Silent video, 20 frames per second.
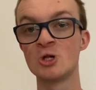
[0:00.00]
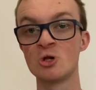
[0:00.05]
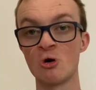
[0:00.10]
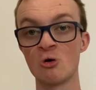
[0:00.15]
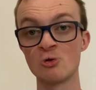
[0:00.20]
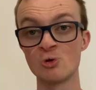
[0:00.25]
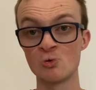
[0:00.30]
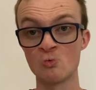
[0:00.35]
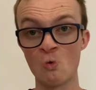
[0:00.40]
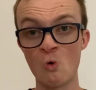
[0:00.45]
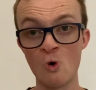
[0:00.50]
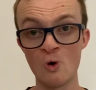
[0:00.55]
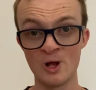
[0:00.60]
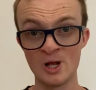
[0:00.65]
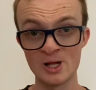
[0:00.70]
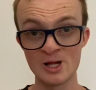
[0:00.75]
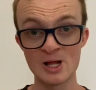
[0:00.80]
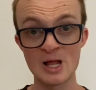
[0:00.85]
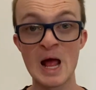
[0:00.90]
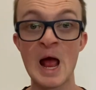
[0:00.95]
John's wort
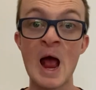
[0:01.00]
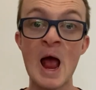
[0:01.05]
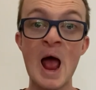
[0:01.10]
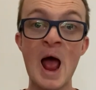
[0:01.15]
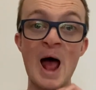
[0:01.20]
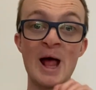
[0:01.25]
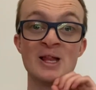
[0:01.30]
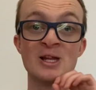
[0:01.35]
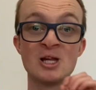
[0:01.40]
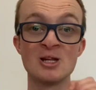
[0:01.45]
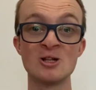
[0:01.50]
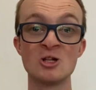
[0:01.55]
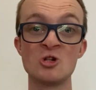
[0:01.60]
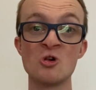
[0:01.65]
in it, and St.